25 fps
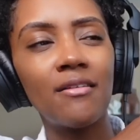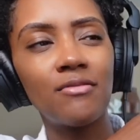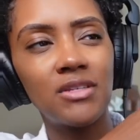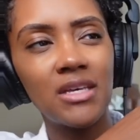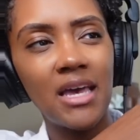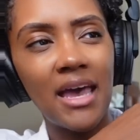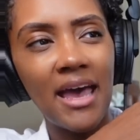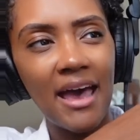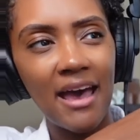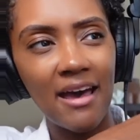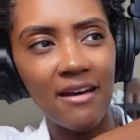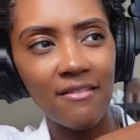to
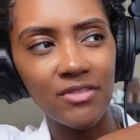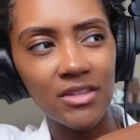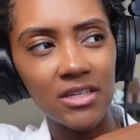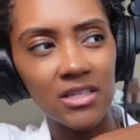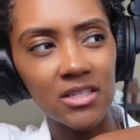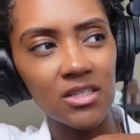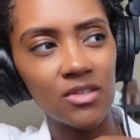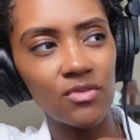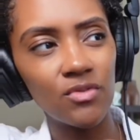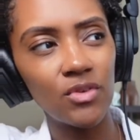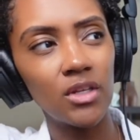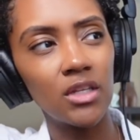have
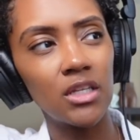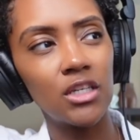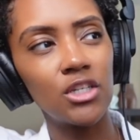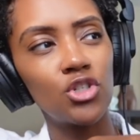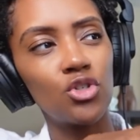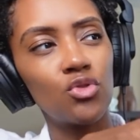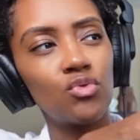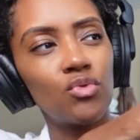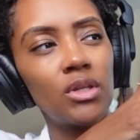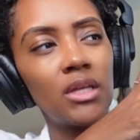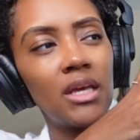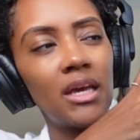these feelings.
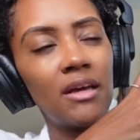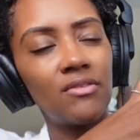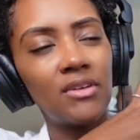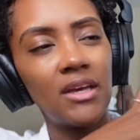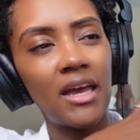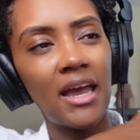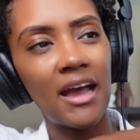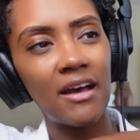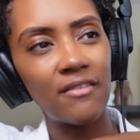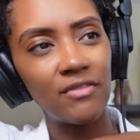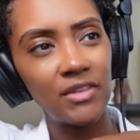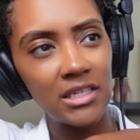You really have to
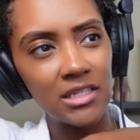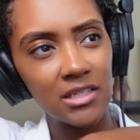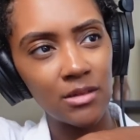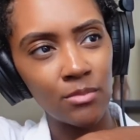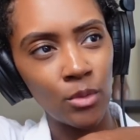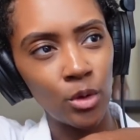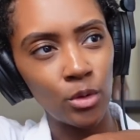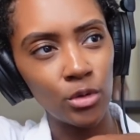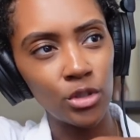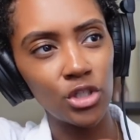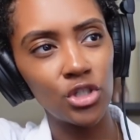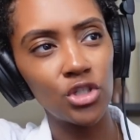have these
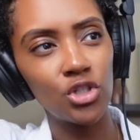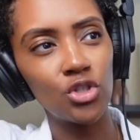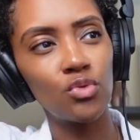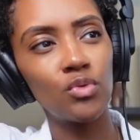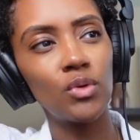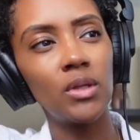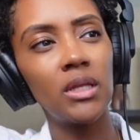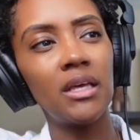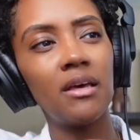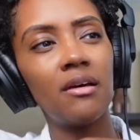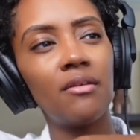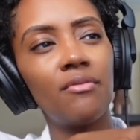emotions. You
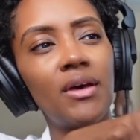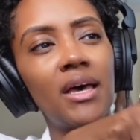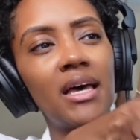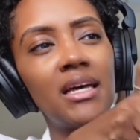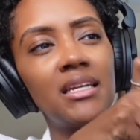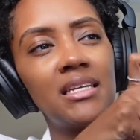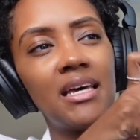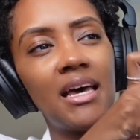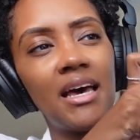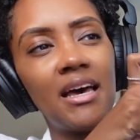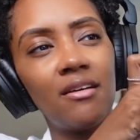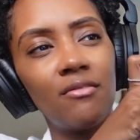really have had
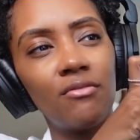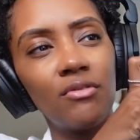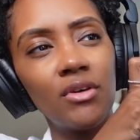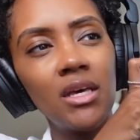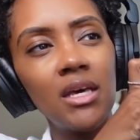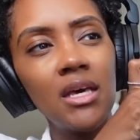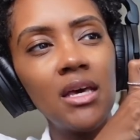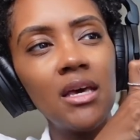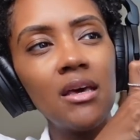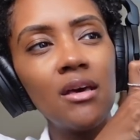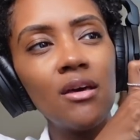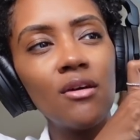to have
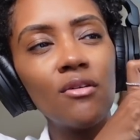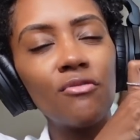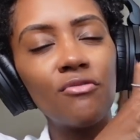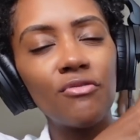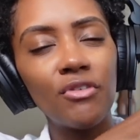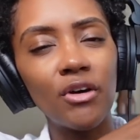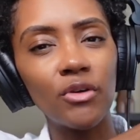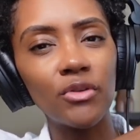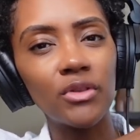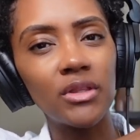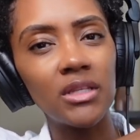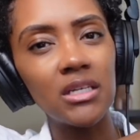
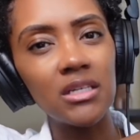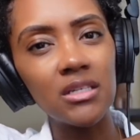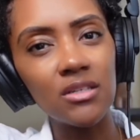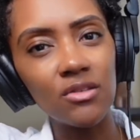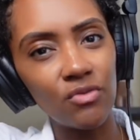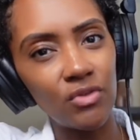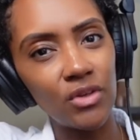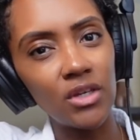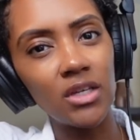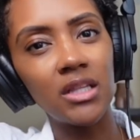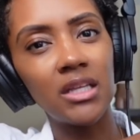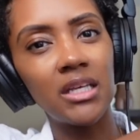felt these
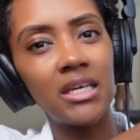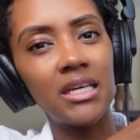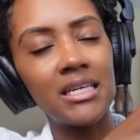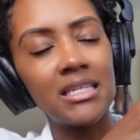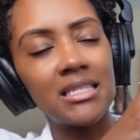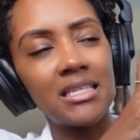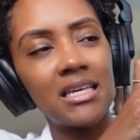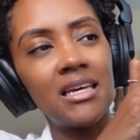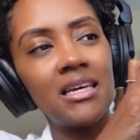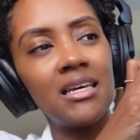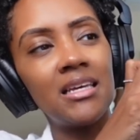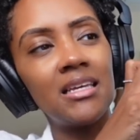feelings
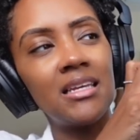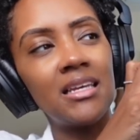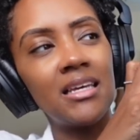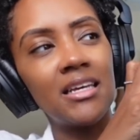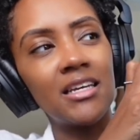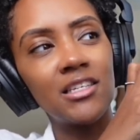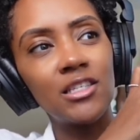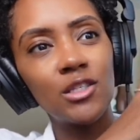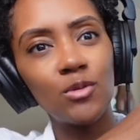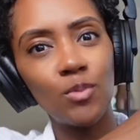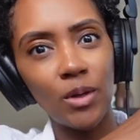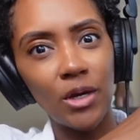and
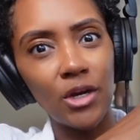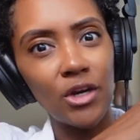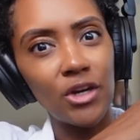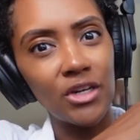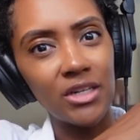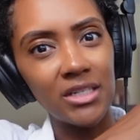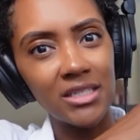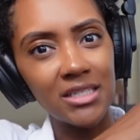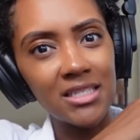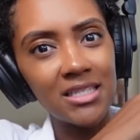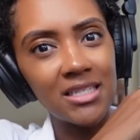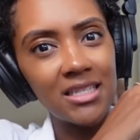
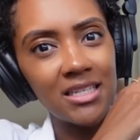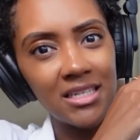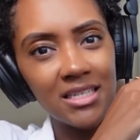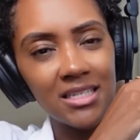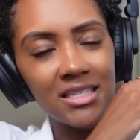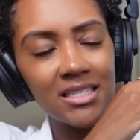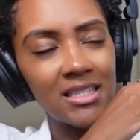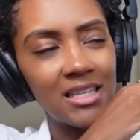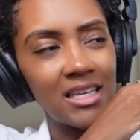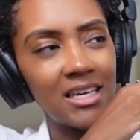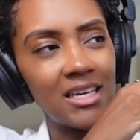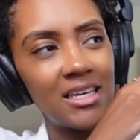experienced these
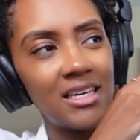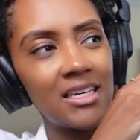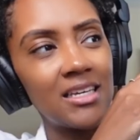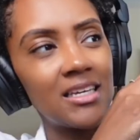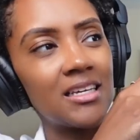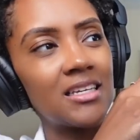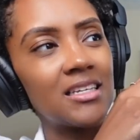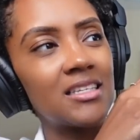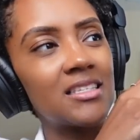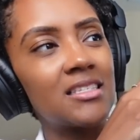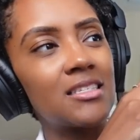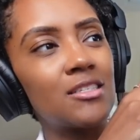
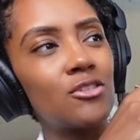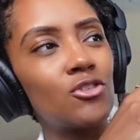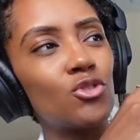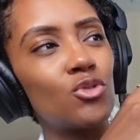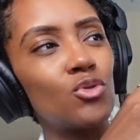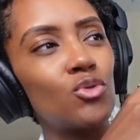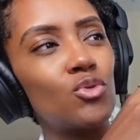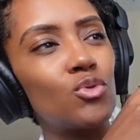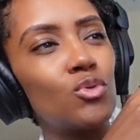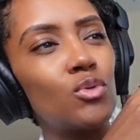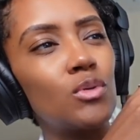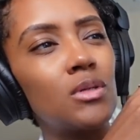things
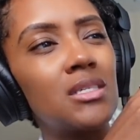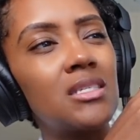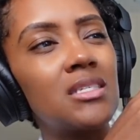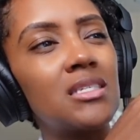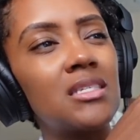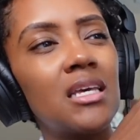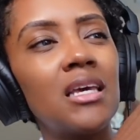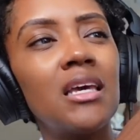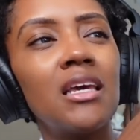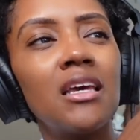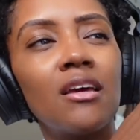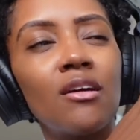to
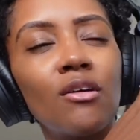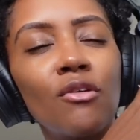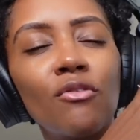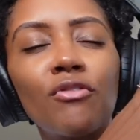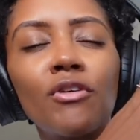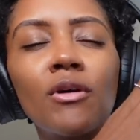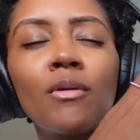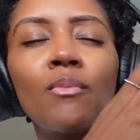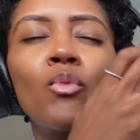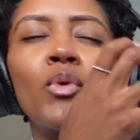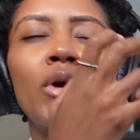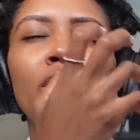sing
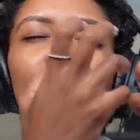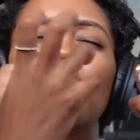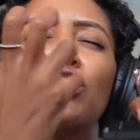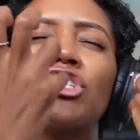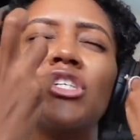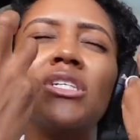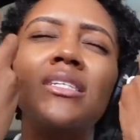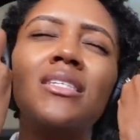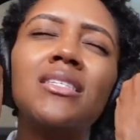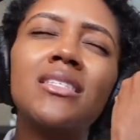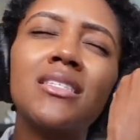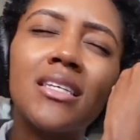from where
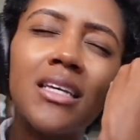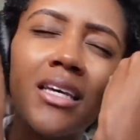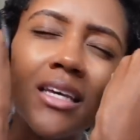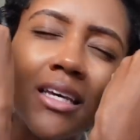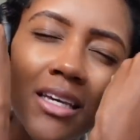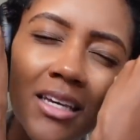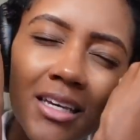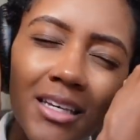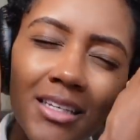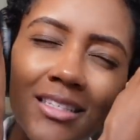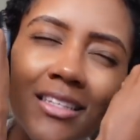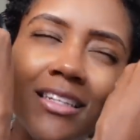she
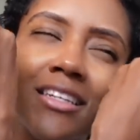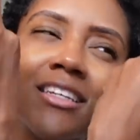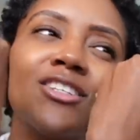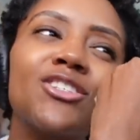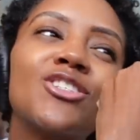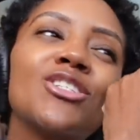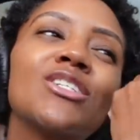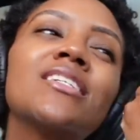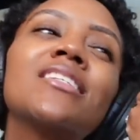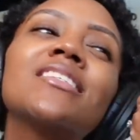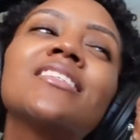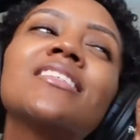sings. And it
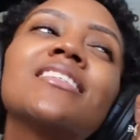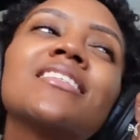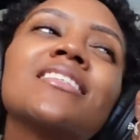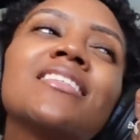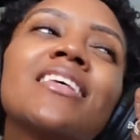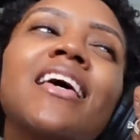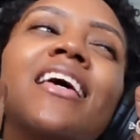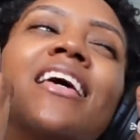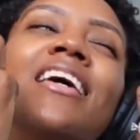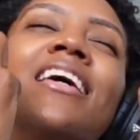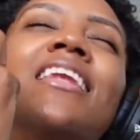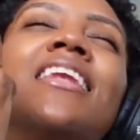just is
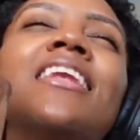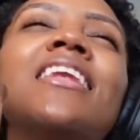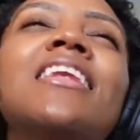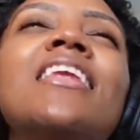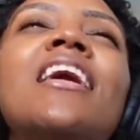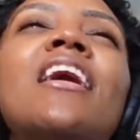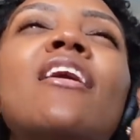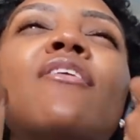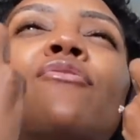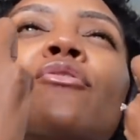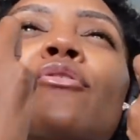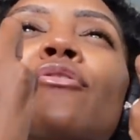like, it
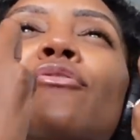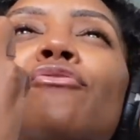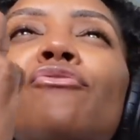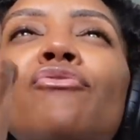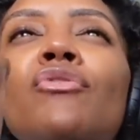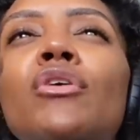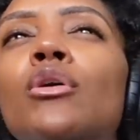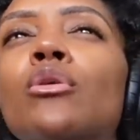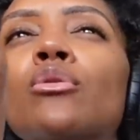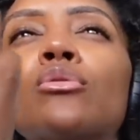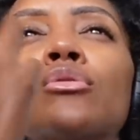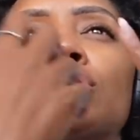never
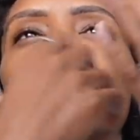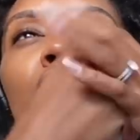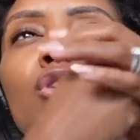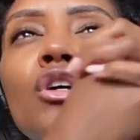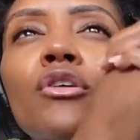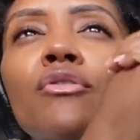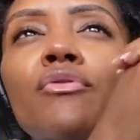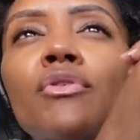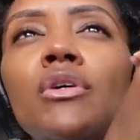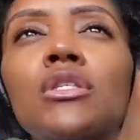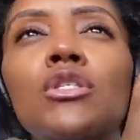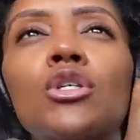feels
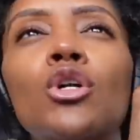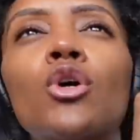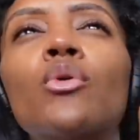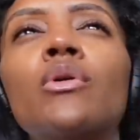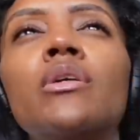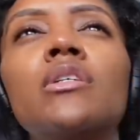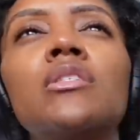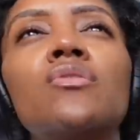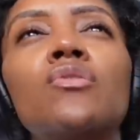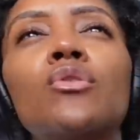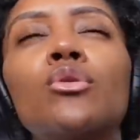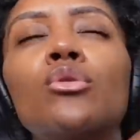surface, it
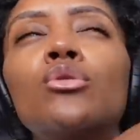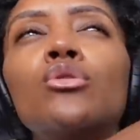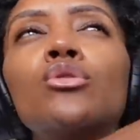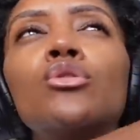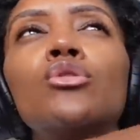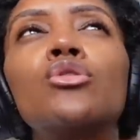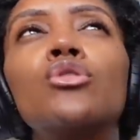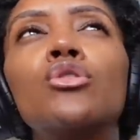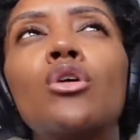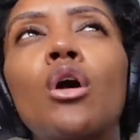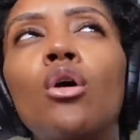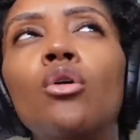always feels
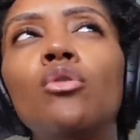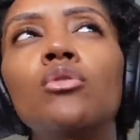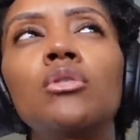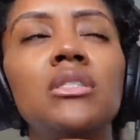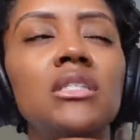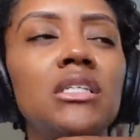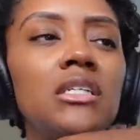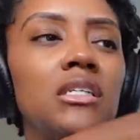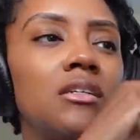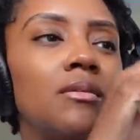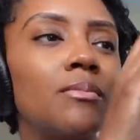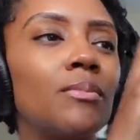so
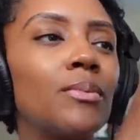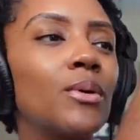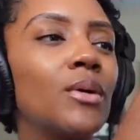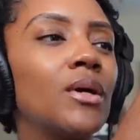deep.